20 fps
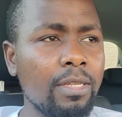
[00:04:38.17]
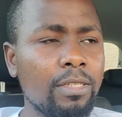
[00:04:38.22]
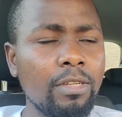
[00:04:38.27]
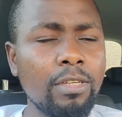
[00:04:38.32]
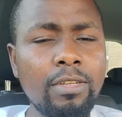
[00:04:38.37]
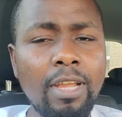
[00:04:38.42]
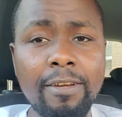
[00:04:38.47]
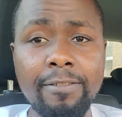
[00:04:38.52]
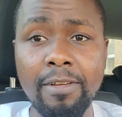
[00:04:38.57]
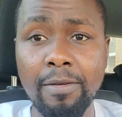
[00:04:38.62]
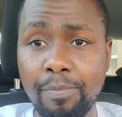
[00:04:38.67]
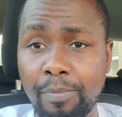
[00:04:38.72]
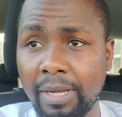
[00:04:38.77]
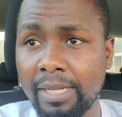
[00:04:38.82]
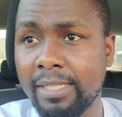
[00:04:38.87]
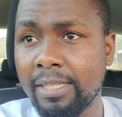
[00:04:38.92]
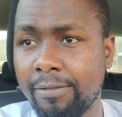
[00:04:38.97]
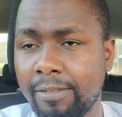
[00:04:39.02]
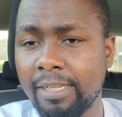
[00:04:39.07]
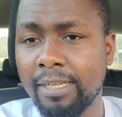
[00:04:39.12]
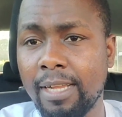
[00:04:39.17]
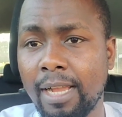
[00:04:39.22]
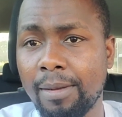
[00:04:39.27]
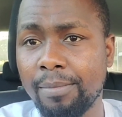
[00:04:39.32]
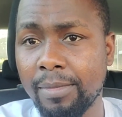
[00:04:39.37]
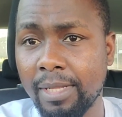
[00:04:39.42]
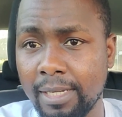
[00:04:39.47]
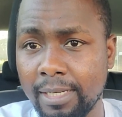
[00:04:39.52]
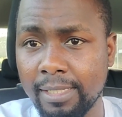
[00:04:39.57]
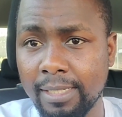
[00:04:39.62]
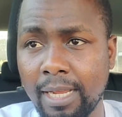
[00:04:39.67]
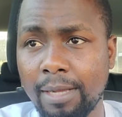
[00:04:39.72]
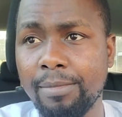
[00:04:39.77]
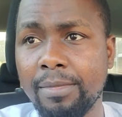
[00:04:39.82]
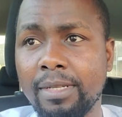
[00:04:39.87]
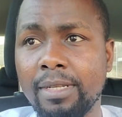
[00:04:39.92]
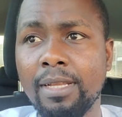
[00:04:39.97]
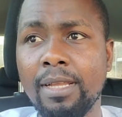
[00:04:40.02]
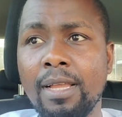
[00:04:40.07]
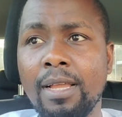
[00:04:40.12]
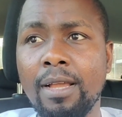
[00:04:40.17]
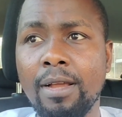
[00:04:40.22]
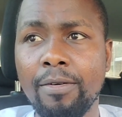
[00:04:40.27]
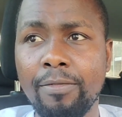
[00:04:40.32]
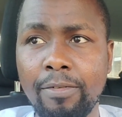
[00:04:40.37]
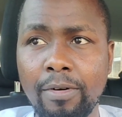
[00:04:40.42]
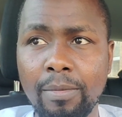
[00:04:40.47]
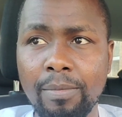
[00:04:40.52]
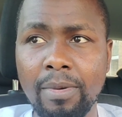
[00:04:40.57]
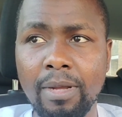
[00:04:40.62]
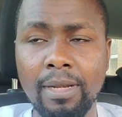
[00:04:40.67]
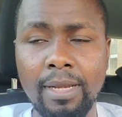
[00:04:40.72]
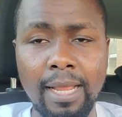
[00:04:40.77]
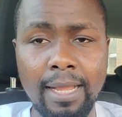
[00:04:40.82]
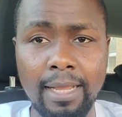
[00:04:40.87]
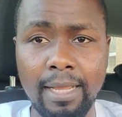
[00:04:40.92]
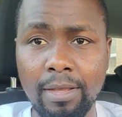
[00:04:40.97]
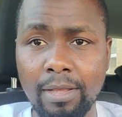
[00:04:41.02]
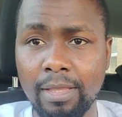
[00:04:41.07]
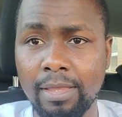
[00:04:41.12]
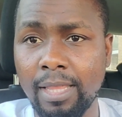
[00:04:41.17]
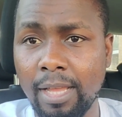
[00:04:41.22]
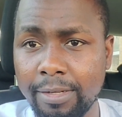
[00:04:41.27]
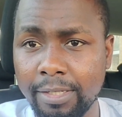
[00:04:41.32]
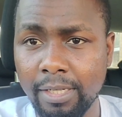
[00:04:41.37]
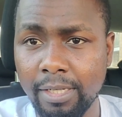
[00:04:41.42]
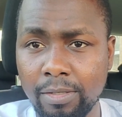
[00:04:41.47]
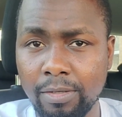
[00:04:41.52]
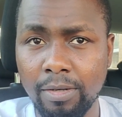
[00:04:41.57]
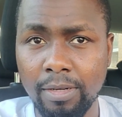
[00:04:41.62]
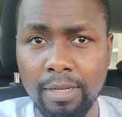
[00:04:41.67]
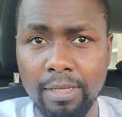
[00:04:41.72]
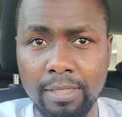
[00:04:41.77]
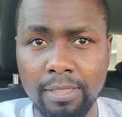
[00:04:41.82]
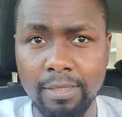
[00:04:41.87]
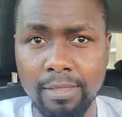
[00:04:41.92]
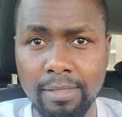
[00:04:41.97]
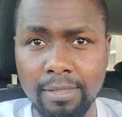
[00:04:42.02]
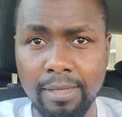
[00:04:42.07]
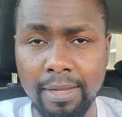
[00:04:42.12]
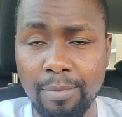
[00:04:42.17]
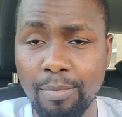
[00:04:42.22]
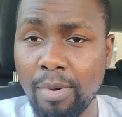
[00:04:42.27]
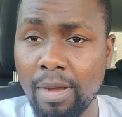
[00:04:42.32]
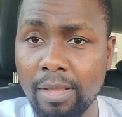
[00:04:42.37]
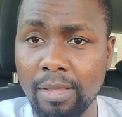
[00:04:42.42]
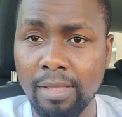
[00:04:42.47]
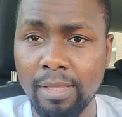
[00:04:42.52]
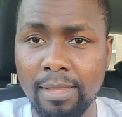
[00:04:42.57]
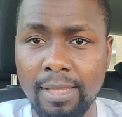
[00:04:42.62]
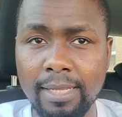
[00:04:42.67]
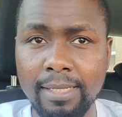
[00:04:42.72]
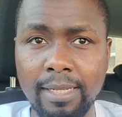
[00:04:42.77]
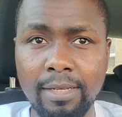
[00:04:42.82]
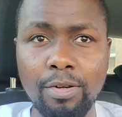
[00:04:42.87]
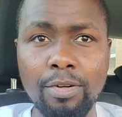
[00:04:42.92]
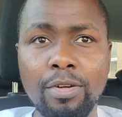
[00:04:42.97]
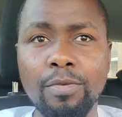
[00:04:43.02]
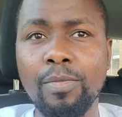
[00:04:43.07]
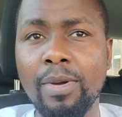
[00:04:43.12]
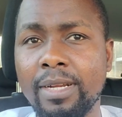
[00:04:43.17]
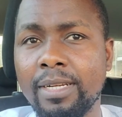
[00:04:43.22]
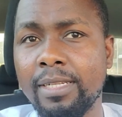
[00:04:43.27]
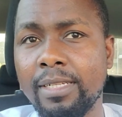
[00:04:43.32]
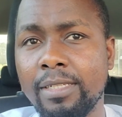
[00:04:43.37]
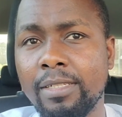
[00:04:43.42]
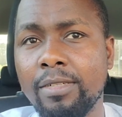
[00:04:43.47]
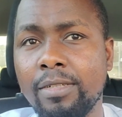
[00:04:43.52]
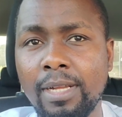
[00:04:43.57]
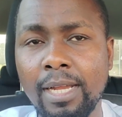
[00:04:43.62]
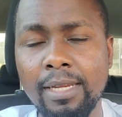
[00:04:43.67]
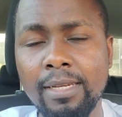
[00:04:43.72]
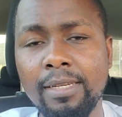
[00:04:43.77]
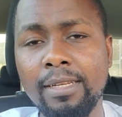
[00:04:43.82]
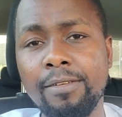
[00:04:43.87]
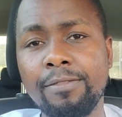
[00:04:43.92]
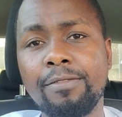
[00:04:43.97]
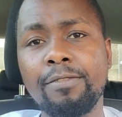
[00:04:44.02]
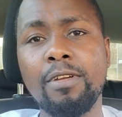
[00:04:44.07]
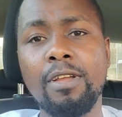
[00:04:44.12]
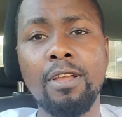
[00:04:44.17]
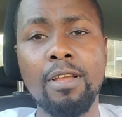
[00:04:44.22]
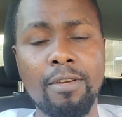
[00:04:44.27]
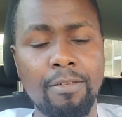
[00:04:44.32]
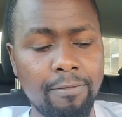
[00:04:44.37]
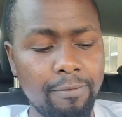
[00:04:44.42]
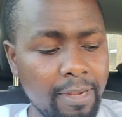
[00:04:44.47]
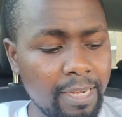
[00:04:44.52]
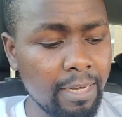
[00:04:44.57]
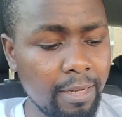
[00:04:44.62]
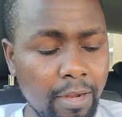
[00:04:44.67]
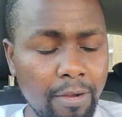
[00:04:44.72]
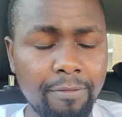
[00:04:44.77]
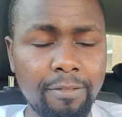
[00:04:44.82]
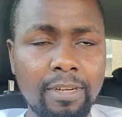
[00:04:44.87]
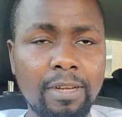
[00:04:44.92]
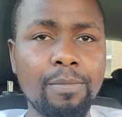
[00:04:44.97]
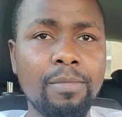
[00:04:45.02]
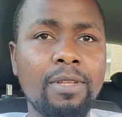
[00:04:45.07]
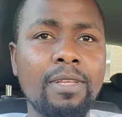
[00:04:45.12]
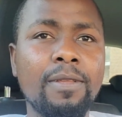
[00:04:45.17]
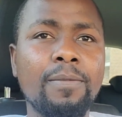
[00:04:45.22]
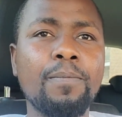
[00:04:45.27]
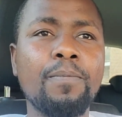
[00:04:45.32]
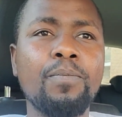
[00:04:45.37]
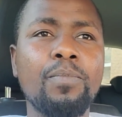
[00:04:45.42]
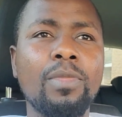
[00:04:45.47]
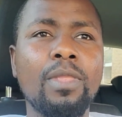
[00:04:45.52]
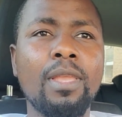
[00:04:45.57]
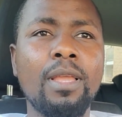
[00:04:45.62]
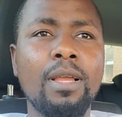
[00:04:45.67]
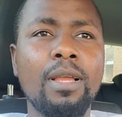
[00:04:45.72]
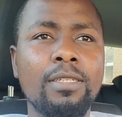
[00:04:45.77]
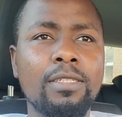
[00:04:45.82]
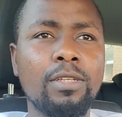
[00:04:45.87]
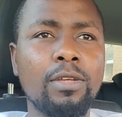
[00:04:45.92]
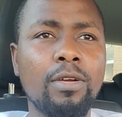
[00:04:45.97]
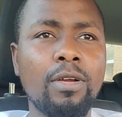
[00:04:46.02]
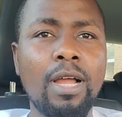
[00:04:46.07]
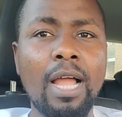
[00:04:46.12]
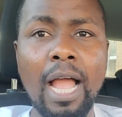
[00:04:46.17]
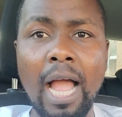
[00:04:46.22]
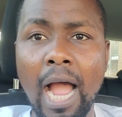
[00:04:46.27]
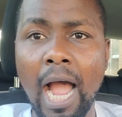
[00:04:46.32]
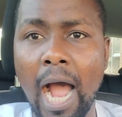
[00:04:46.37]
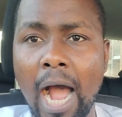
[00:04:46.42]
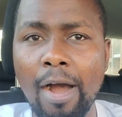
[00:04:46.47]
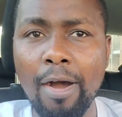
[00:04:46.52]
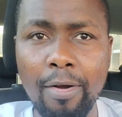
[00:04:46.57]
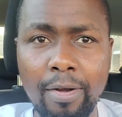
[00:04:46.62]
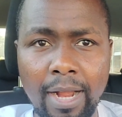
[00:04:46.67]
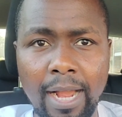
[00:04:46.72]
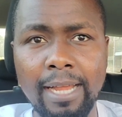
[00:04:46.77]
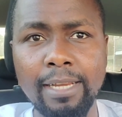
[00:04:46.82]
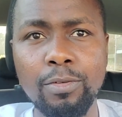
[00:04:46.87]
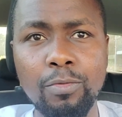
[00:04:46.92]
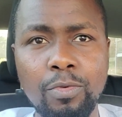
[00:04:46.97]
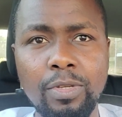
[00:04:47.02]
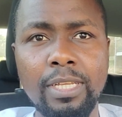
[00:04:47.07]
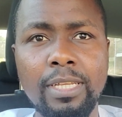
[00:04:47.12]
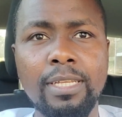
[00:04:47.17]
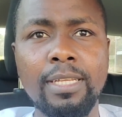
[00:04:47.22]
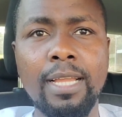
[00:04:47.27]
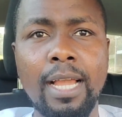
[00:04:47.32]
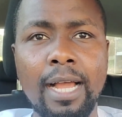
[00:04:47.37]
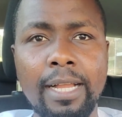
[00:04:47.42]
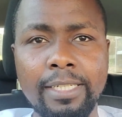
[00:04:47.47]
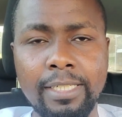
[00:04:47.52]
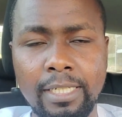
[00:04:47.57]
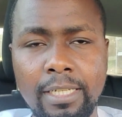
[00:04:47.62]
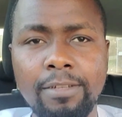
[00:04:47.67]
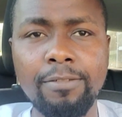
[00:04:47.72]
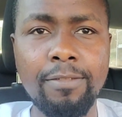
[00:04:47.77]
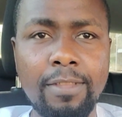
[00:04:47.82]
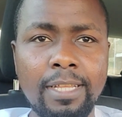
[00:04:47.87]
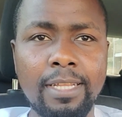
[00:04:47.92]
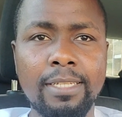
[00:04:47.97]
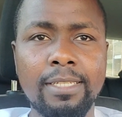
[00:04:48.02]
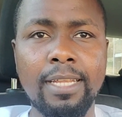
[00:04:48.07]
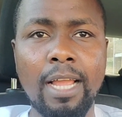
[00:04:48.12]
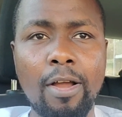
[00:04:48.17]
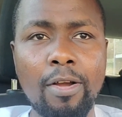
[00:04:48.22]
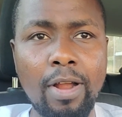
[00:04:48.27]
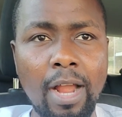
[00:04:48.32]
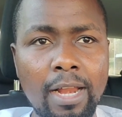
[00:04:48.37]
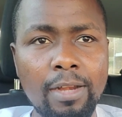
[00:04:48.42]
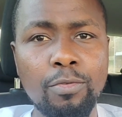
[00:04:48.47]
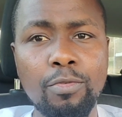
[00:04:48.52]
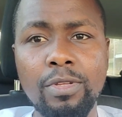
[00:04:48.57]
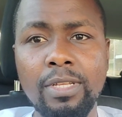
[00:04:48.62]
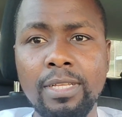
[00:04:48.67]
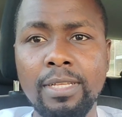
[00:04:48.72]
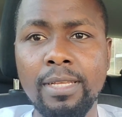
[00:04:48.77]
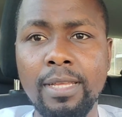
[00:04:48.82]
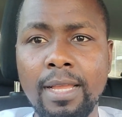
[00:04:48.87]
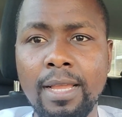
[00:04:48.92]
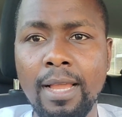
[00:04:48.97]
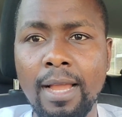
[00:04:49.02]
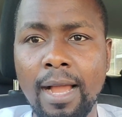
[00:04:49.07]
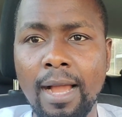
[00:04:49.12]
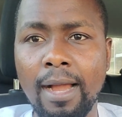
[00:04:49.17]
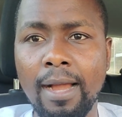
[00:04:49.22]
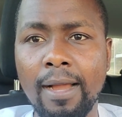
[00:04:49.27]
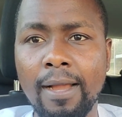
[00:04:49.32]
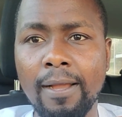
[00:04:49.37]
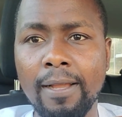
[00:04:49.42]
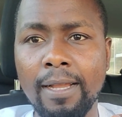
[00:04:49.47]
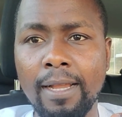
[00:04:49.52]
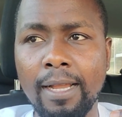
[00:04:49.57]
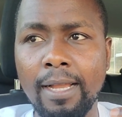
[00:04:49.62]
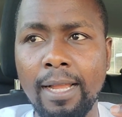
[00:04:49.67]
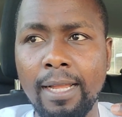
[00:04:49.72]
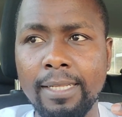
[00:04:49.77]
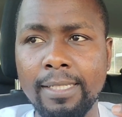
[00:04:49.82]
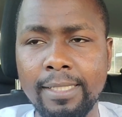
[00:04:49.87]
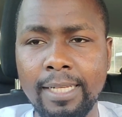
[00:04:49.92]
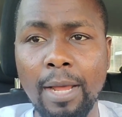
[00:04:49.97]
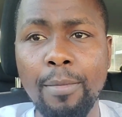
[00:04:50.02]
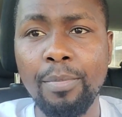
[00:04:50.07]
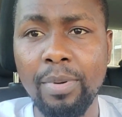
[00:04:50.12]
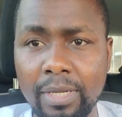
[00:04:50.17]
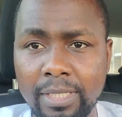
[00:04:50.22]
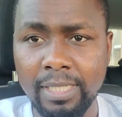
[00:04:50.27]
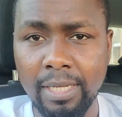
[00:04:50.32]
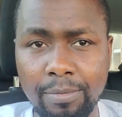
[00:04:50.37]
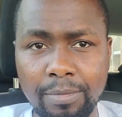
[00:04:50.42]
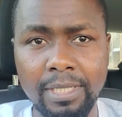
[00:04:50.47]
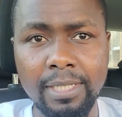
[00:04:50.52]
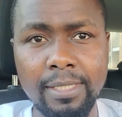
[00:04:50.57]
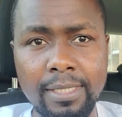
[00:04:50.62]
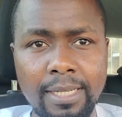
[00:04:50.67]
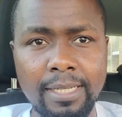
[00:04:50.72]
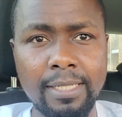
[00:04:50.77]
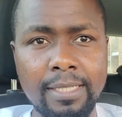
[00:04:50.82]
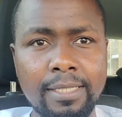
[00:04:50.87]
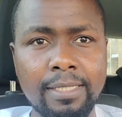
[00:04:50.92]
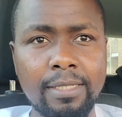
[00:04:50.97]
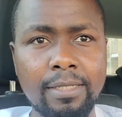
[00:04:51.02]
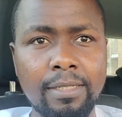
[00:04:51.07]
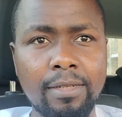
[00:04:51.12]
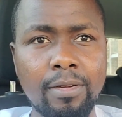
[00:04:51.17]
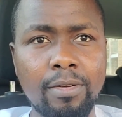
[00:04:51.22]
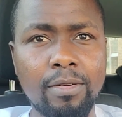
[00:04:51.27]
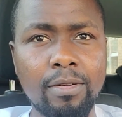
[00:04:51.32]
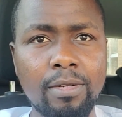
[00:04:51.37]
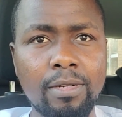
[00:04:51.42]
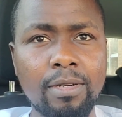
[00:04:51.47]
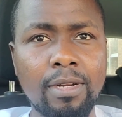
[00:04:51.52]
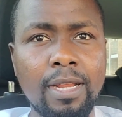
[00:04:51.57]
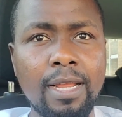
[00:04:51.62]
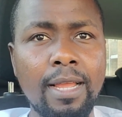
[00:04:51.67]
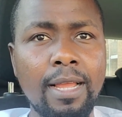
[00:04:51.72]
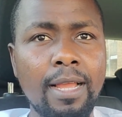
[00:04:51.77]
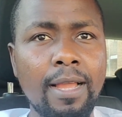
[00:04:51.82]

So you have a passive income that is coming from like $1,000 a month. That's a lot of money. You can live very comfortably. So how can we achieve this? How can we establish a business, or